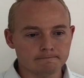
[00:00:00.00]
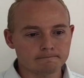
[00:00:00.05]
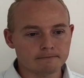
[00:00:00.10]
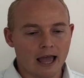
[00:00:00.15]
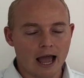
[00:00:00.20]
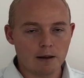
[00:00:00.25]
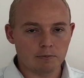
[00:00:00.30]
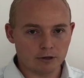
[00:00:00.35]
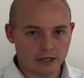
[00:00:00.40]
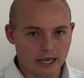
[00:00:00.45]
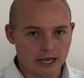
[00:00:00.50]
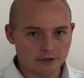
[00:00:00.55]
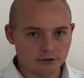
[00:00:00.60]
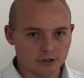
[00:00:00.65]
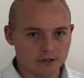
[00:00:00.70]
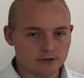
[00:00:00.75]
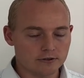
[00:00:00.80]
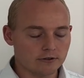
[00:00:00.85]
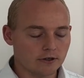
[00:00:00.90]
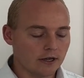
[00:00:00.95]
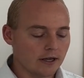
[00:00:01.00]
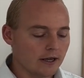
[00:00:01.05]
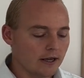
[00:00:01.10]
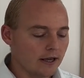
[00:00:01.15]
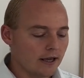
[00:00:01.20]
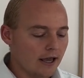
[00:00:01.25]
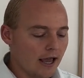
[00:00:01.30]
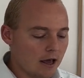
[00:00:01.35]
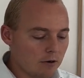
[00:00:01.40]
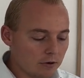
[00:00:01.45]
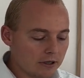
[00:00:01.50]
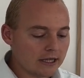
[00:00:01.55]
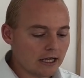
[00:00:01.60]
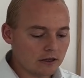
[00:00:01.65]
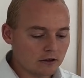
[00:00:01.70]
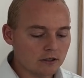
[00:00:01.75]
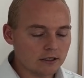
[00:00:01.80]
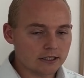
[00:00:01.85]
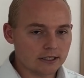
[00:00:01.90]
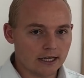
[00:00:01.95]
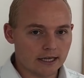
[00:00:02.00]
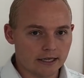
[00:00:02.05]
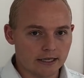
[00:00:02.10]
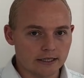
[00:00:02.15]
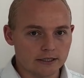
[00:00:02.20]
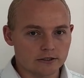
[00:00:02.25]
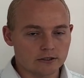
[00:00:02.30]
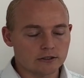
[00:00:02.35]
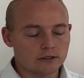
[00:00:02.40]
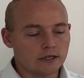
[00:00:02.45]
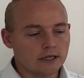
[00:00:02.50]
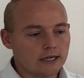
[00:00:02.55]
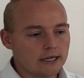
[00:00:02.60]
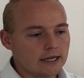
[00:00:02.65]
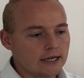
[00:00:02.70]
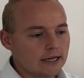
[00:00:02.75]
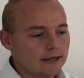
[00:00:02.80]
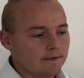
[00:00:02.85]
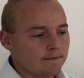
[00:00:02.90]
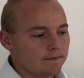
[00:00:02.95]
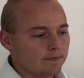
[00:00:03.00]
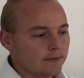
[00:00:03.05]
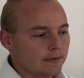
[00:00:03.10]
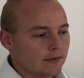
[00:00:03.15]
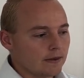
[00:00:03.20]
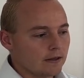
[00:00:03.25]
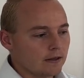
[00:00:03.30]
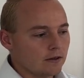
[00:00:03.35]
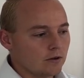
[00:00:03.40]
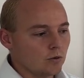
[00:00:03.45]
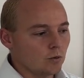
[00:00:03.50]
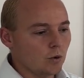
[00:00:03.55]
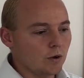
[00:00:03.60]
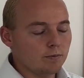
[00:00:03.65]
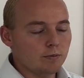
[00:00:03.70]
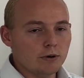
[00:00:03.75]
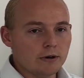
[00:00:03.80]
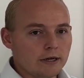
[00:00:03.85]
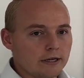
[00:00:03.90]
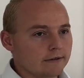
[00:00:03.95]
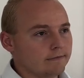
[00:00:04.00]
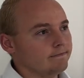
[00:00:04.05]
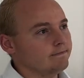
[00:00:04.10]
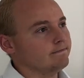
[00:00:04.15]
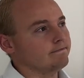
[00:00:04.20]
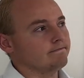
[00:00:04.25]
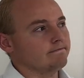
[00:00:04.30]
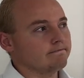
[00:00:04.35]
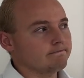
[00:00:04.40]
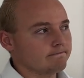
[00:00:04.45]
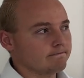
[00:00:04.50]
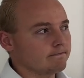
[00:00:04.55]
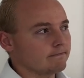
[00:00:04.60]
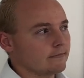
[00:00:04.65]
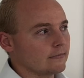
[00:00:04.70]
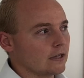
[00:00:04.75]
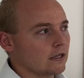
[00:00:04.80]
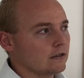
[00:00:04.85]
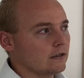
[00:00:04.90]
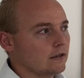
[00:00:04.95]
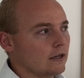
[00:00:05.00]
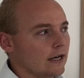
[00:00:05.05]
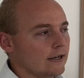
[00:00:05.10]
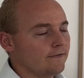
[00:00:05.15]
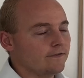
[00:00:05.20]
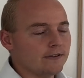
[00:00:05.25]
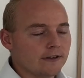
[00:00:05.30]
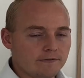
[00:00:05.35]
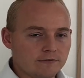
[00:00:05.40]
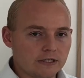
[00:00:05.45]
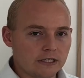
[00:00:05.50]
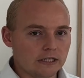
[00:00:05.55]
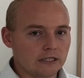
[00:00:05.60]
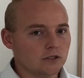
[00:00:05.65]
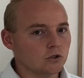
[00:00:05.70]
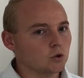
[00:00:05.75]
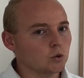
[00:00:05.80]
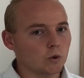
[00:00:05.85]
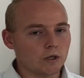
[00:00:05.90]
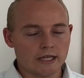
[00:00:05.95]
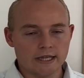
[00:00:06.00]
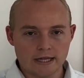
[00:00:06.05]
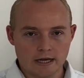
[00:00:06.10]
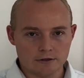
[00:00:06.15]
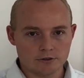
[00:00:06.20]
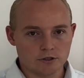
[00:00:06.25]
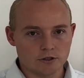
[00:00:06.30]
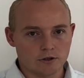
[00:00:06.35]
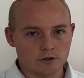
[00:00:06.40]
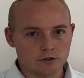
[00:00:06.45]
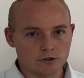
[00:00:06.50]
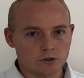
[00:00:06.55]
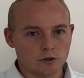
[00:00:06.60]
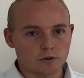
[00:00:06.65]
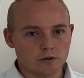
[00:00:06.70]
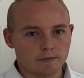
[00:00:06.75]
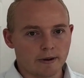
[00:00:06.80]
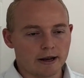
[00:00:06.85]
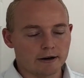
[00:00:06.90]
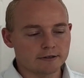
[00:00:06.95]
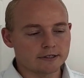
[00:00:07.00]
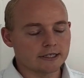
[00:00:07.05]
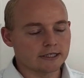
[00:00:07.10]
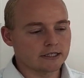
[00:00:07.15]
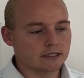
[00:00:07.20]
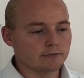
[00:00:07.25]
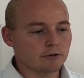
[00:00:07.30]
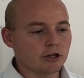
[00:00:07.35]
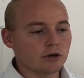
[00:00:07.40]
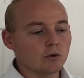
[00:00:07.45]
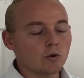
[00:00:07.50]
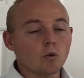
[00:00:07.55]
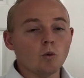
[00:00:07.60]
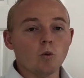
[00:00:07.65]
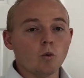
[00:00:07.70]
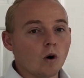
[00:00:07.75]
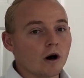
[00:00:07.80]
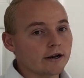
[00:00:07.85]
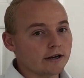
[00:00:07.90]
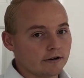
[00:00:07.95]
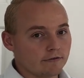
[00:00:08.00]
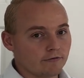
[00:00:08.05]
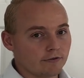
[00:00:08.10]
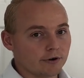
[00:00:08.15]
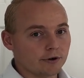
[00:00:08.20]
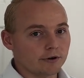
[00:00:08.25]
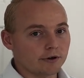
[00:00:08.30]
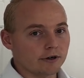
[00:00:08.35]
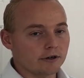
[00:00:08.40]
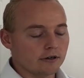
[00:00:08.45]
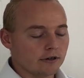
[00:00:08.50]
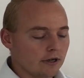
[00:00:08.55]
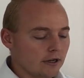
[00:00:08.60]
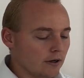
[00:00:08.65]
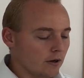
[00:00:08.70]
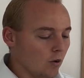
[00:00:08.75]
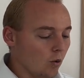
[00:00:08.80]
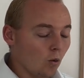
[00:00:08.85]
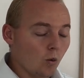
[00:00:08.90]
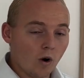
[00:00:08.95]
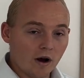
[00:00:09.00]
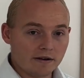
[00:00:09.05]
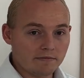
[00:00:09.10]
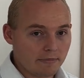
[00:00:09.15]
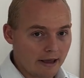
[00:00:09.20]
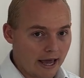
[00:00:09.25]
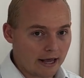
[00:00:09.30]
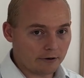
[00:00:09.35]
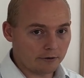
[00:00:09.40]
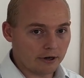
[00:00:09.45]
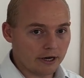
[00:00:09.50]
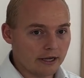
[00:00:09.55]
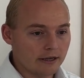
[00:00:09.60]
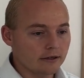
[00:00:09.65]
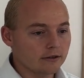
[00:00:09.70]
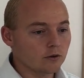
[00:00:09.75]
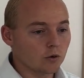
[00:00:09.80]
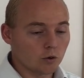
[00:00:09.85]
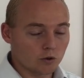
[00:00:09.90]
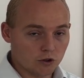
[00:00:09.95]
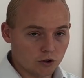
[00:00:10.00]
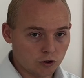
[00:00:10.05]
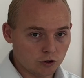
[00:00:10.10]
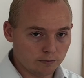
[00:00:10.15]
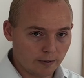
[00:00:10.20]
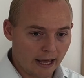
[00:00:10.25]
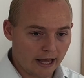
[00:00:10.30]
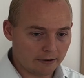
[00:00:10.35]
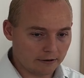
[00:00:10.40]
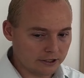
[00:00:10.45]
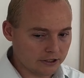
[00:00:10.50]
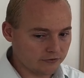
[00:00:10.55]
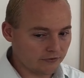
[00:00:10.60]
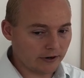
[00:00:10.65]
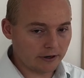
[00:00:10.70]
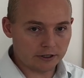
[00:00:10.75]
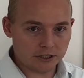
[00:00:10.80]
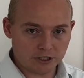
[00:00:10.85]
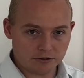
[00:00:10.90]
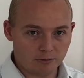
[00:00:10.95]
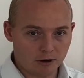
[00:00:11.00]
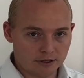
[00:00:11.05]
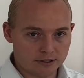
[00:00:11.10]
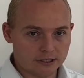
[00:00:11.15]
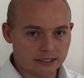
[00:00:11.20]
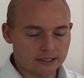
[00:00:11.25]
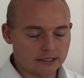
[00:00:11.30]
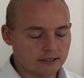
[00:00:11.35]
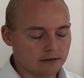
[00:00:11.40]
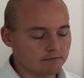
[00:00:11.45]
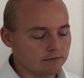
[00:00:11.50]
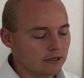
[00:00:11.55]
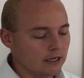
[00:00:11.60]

applications. And what that looks like is we put a $15,000, $20,000 solar panel system in, one inverter, one battery or two batteries, very small system,